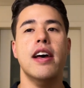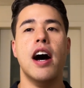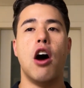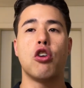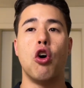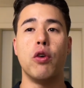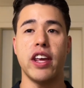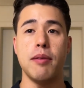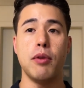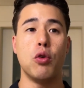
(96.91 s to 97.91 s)
how cold
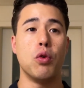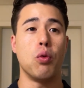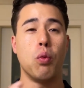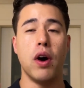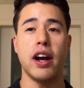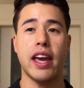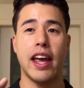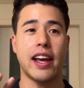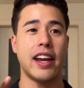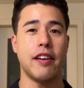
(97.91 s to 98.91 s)
email would work
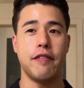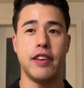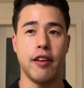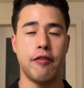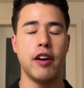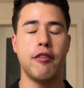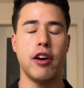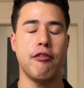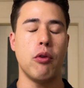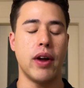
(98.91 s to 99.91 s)
and kind of differ for
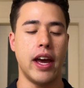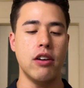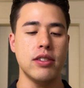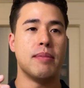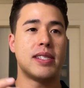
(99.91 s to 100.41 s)
everyone else,